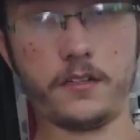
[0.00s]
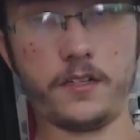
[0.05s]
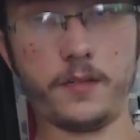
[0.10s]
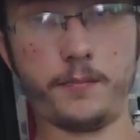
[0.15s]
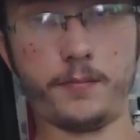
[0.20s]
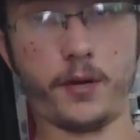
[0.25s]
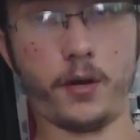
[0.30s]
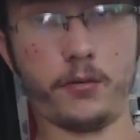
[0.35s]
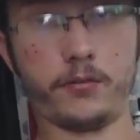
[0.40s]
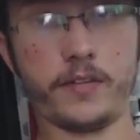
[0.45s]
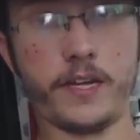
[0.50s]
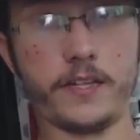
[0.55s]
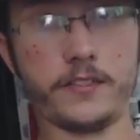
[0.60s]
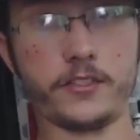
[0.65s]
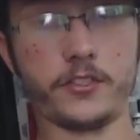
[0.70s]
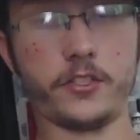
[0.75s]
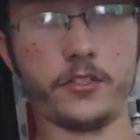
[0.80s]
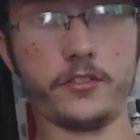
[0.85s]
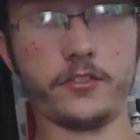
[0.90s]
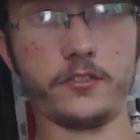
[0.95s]
the
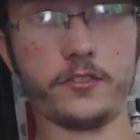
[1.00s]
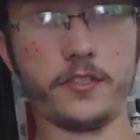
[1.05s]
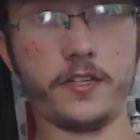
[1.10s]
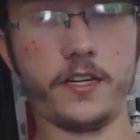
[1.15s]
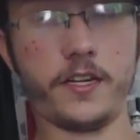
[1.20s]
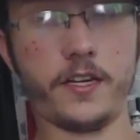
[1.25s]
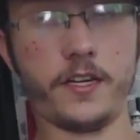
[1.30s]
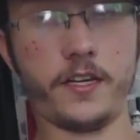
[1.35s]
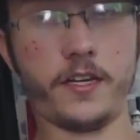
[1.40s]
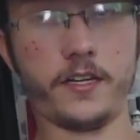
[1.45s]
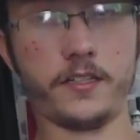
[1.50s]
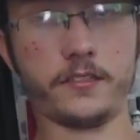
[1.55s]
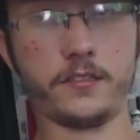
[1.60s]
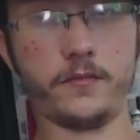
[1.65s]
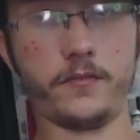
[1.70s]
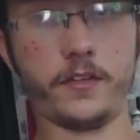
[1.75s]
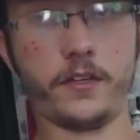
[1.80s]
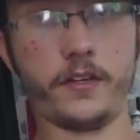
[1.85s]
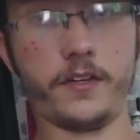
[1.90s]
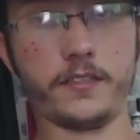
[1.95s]
protesters and
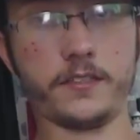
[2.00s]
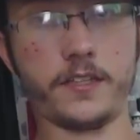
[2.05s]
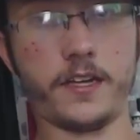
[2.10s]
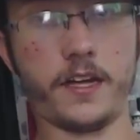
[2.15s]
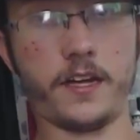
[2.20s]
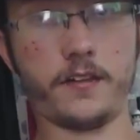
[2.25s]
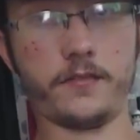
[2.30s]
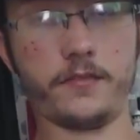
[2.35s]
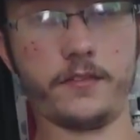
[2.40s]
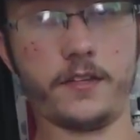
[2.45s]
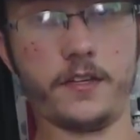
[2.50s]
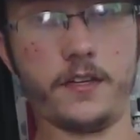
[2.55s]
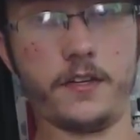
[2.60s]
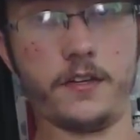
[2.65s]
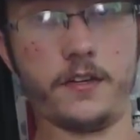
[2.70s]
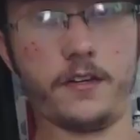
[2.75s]
civilians have.